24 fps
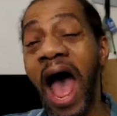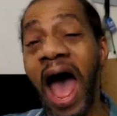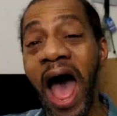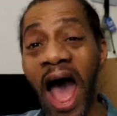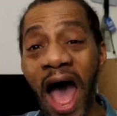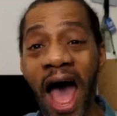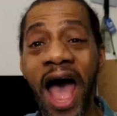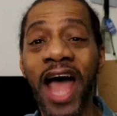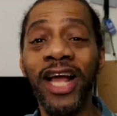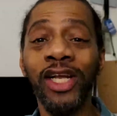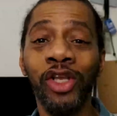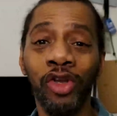
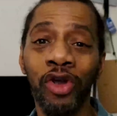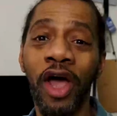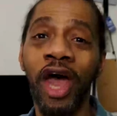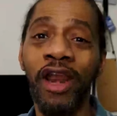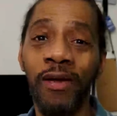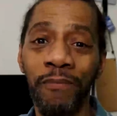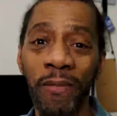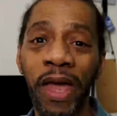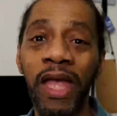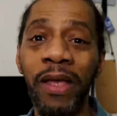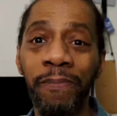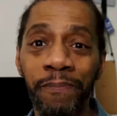I try
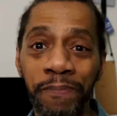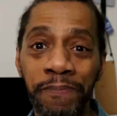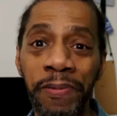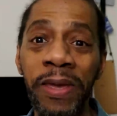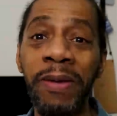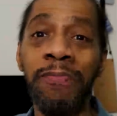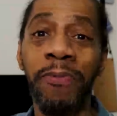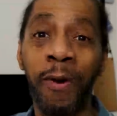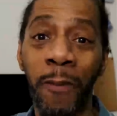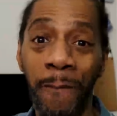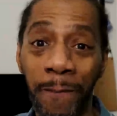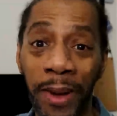to make
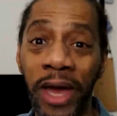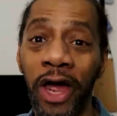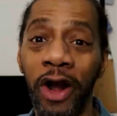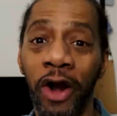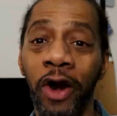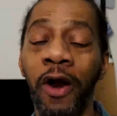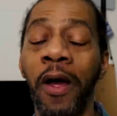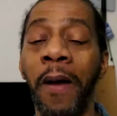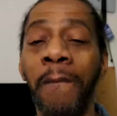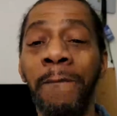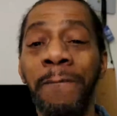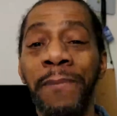people
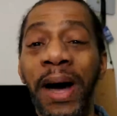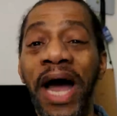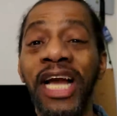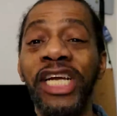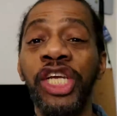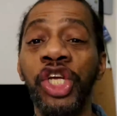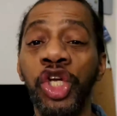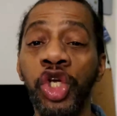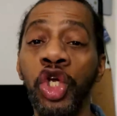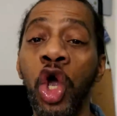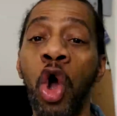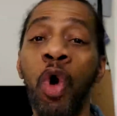better by
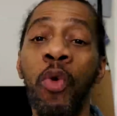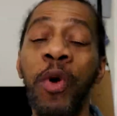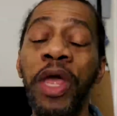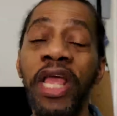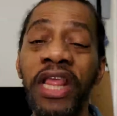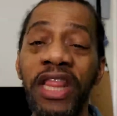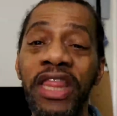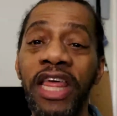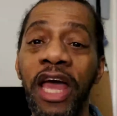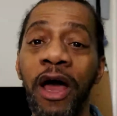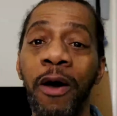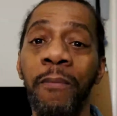
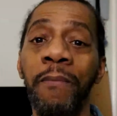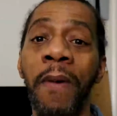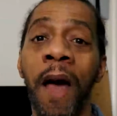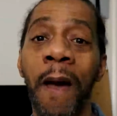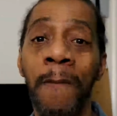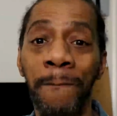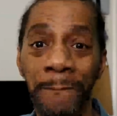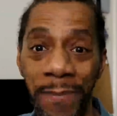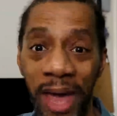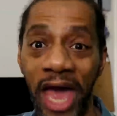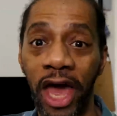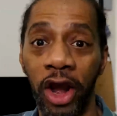showing them
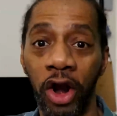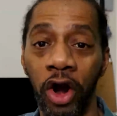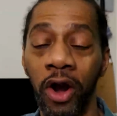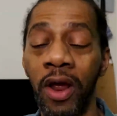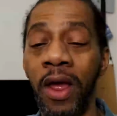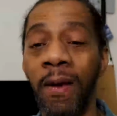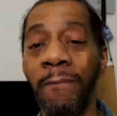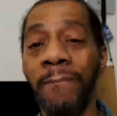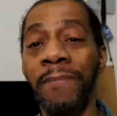better,